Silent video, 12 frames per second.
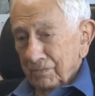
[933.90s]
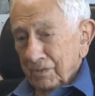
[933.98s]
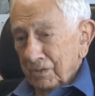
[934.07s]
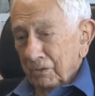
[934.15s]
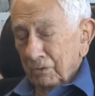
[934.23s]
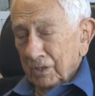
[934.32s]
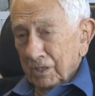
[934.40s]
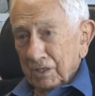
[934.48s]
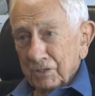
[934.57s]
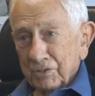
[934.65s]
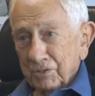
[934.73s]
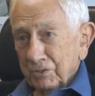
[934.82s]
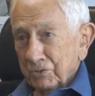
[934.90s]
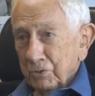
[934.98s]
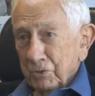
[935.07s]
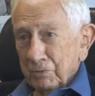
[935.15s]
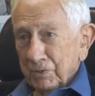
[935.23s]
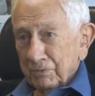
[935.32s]
no English, no
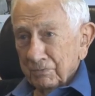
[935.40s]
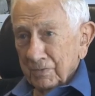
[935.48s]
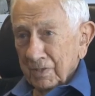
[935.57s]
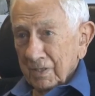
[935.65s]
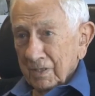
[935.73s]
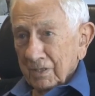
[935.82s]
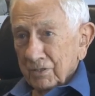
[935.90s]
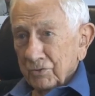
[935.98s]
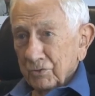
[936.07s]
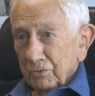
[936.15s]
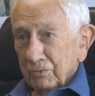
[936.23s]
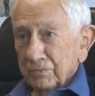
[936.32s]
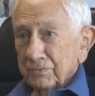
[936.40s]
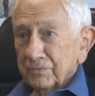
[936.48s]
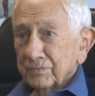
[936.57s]
German. So